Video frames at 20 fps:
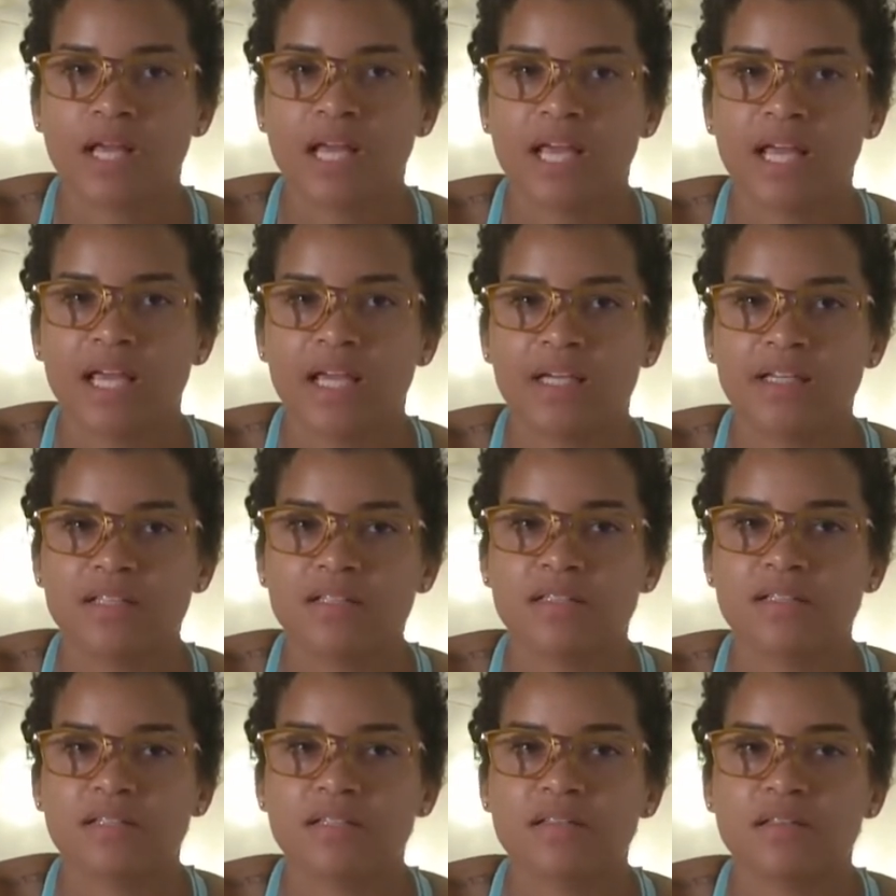
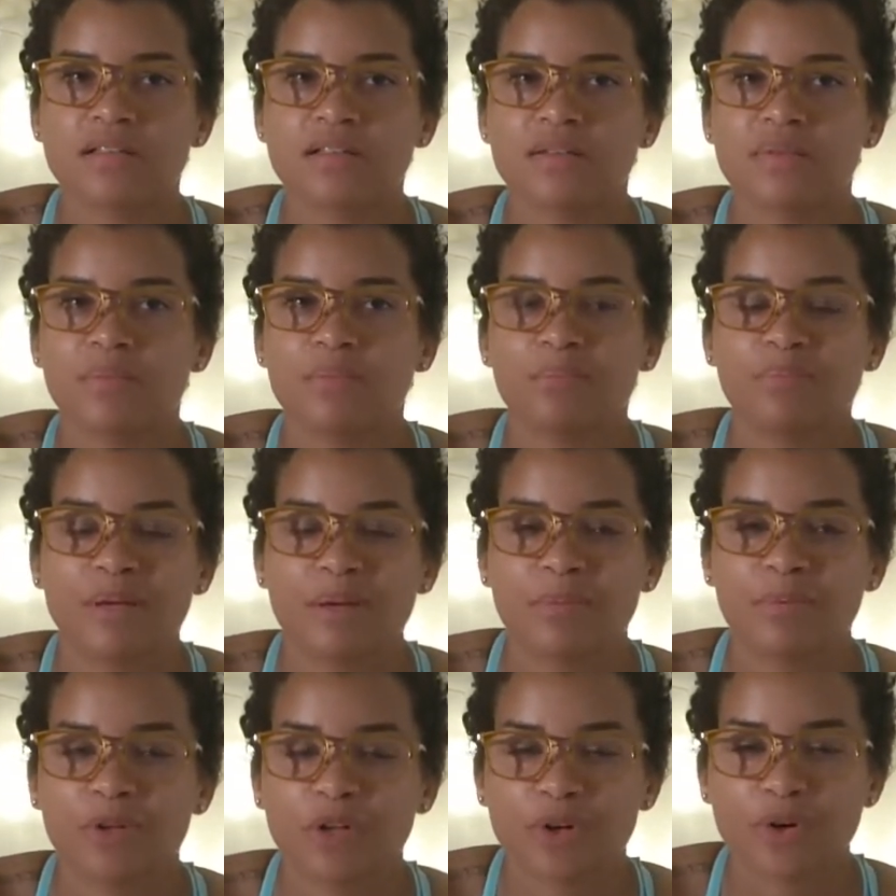And
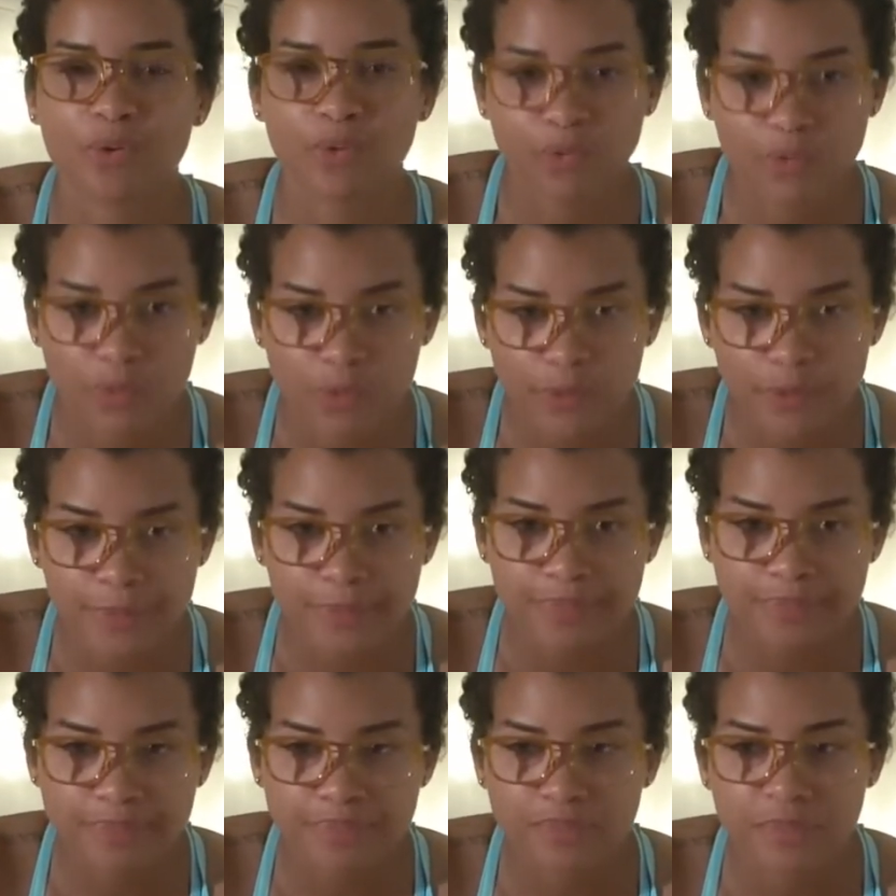people are cruel.
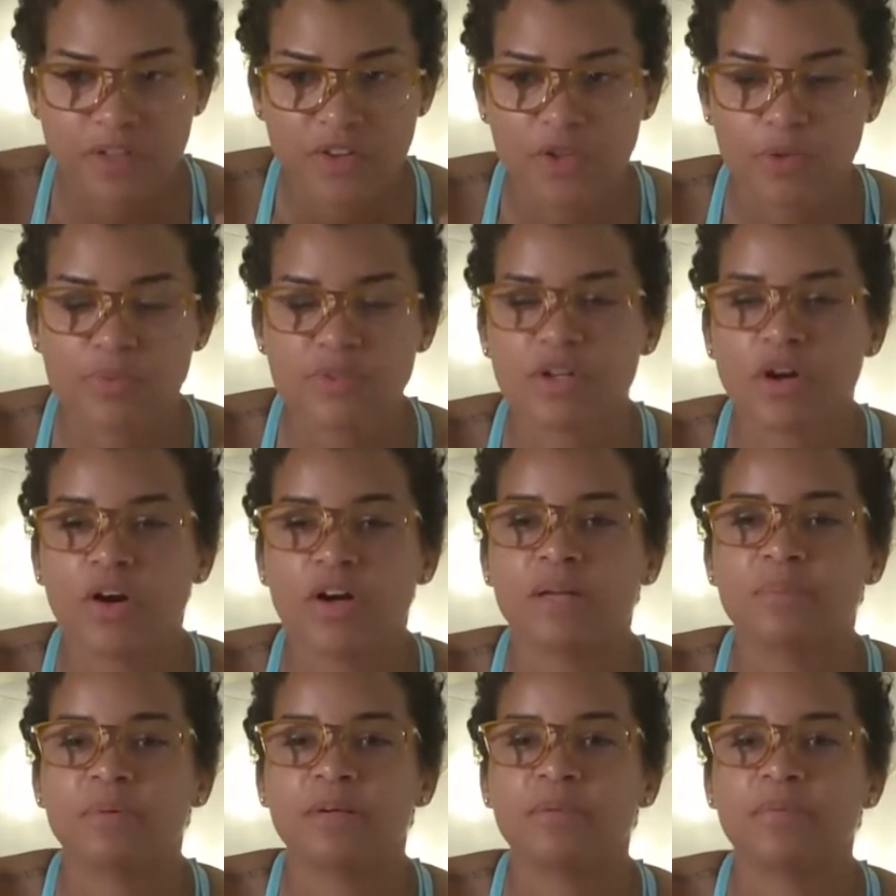There was
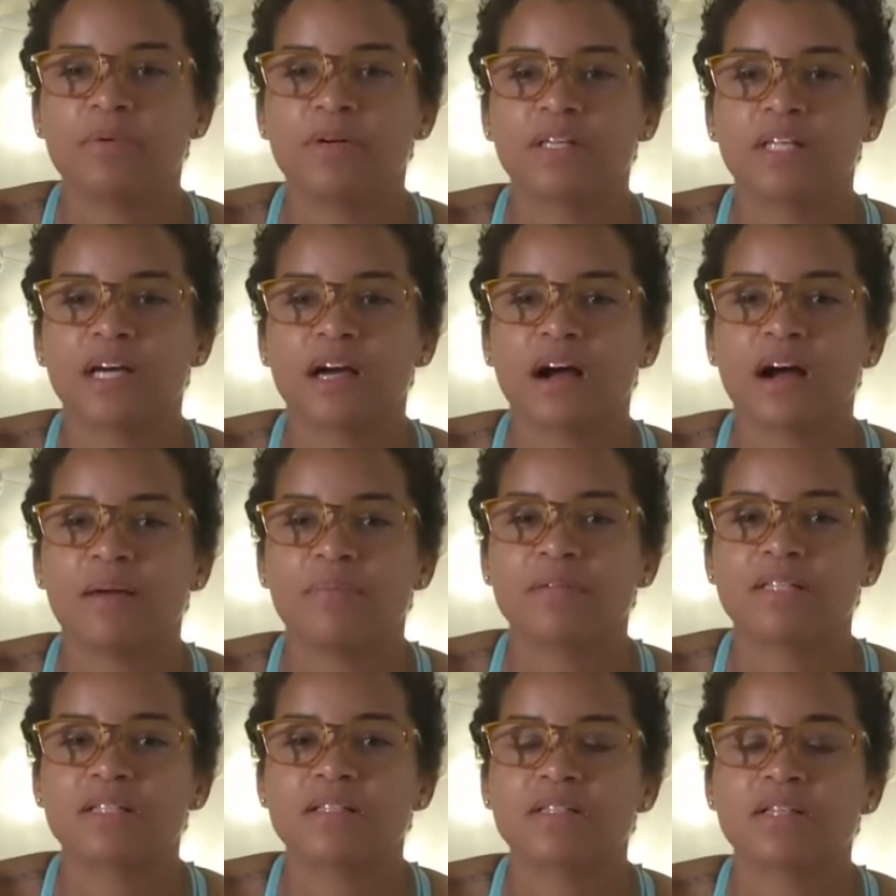already people in the
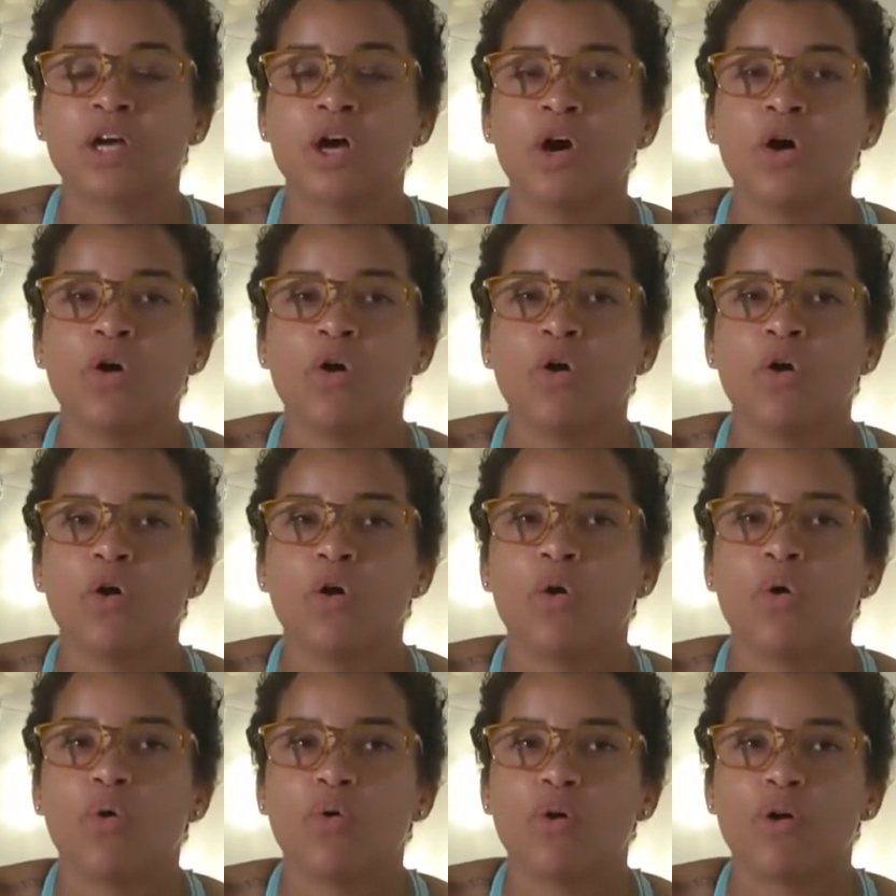comments
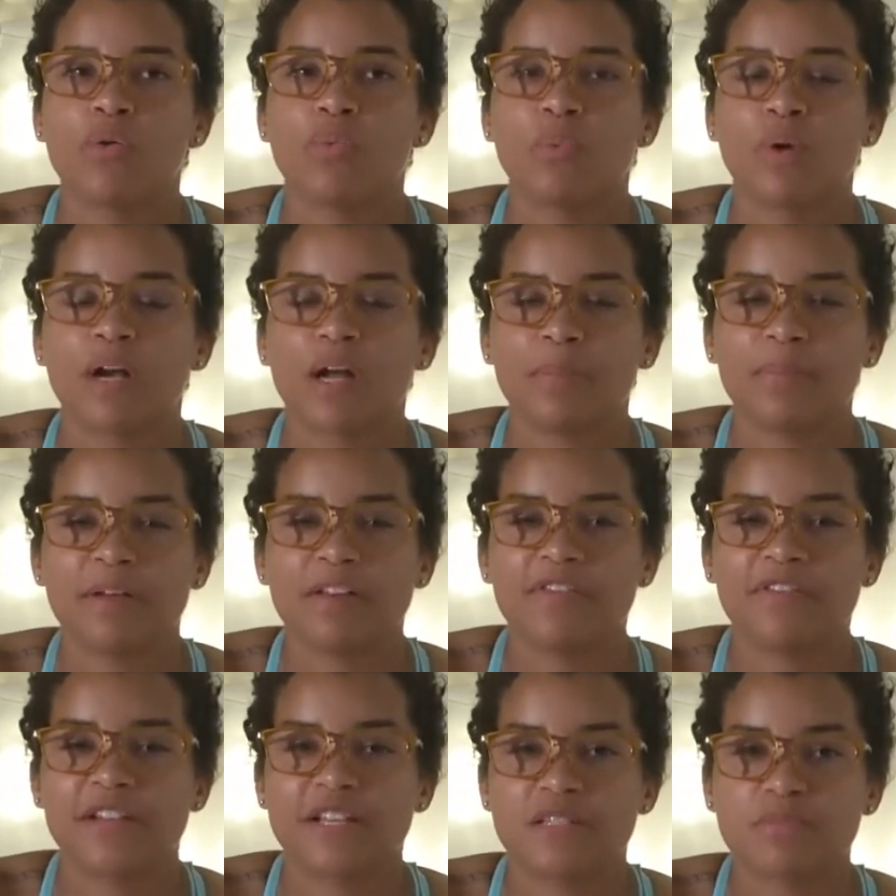on One Up
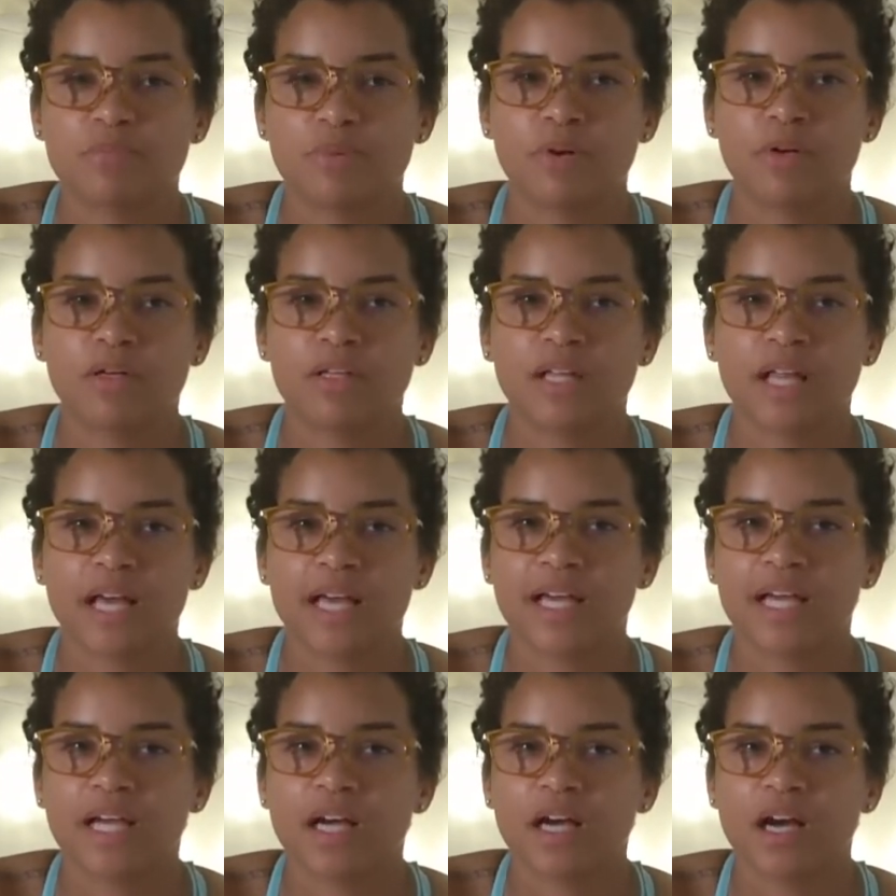and Facebook
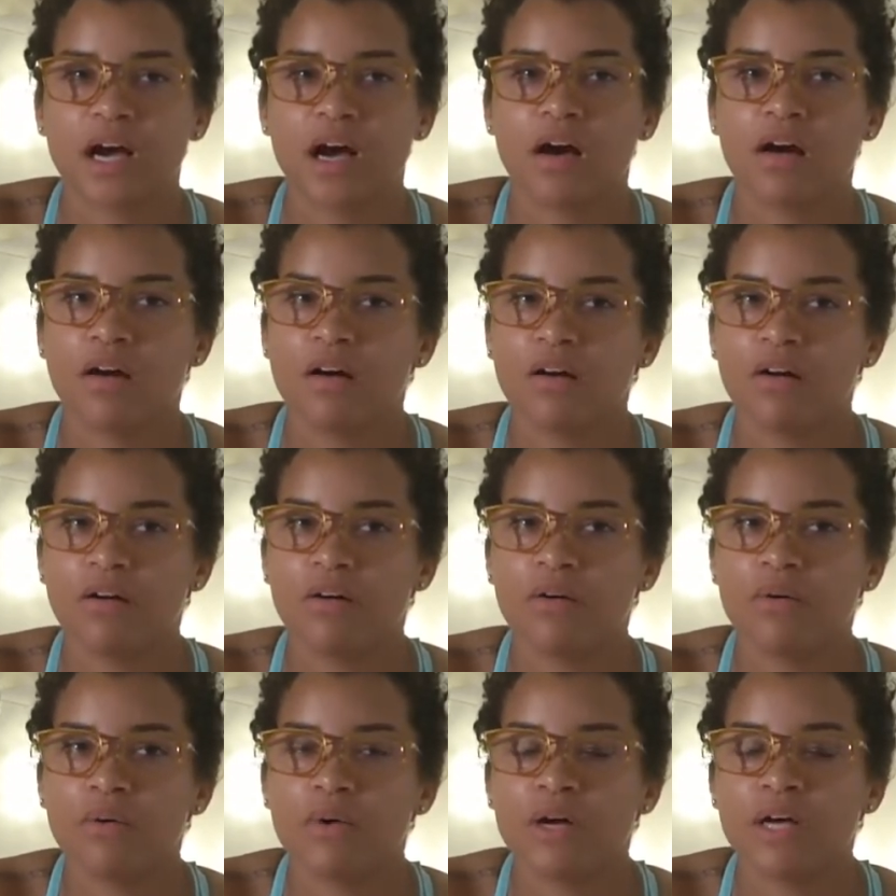like,
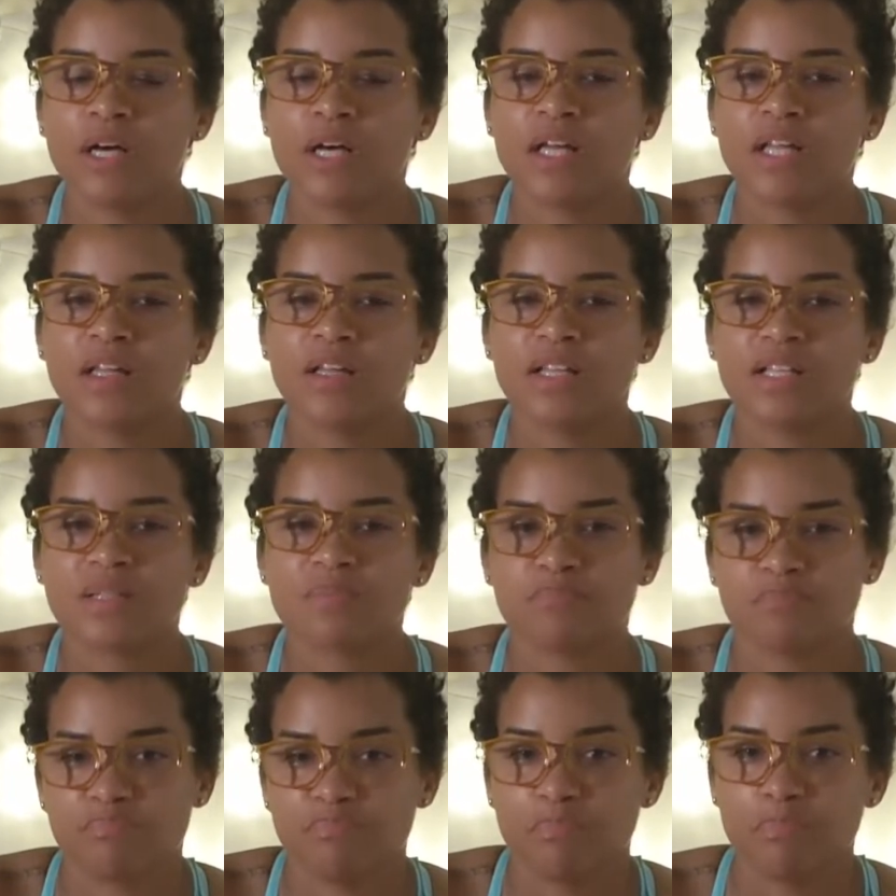oh,
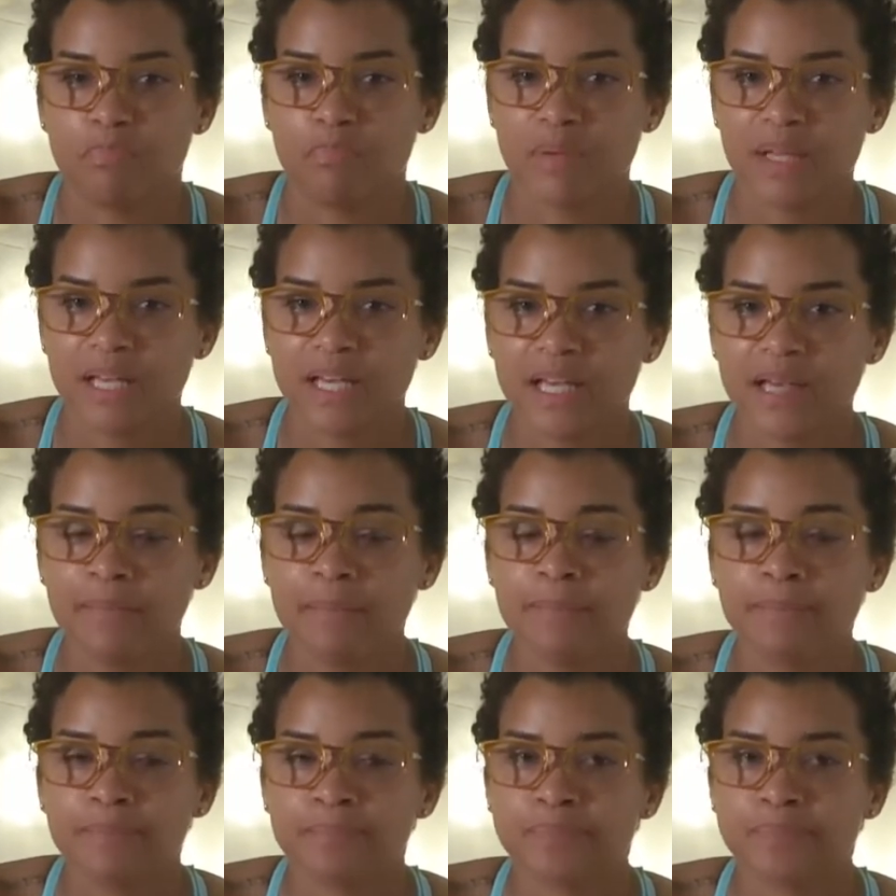this bleep